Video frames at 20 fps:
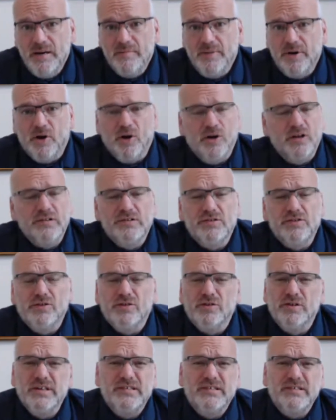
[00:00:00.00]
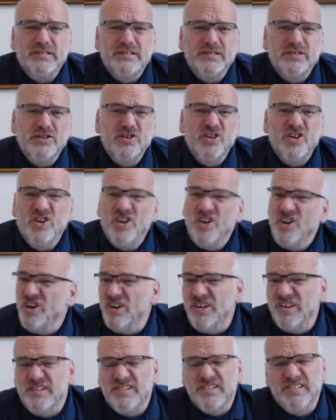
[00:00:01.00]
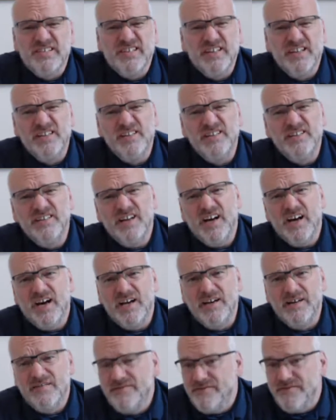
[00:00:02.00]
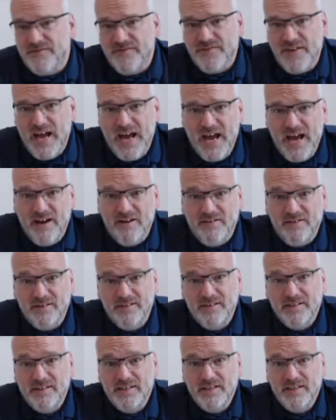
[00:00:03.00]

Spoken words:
But also it's cursed and unfair and